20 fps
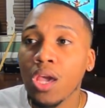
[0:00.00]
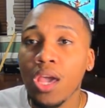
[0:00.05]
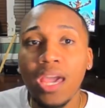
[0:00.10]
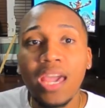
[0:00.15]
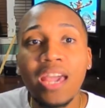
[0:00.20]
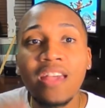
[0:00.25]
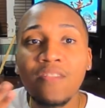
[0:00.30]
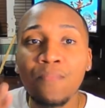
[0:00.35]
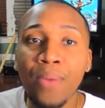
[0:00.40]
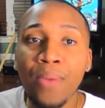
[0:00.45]

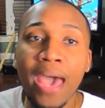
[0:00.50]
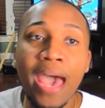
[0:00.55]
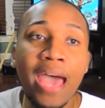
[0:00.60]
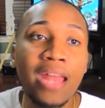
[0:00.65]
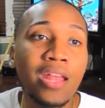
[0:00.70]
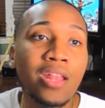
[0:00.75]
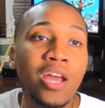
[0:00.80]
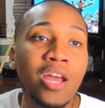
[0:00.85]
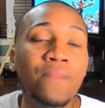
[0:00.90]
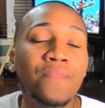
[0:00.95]
it's bad
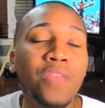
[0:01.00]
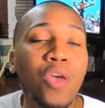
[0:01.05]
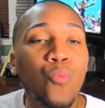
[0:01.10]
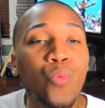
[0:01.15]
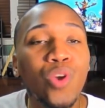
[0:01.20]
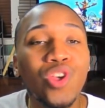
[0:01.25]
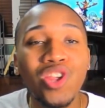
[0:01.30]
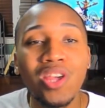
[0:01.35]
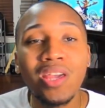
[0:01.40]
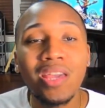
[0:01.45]
enough that
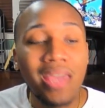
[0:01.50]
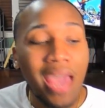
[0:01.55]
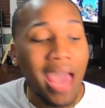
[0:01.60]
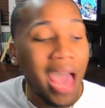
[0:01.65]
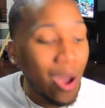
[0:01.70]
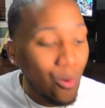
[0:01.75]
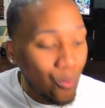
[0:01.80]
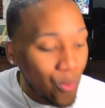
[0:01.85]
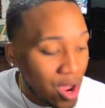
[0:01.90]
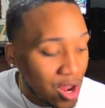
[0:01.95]
when she
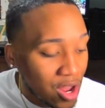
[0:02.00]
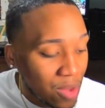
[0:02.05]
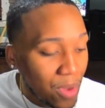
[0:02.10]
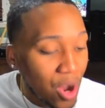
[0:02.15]
got with him,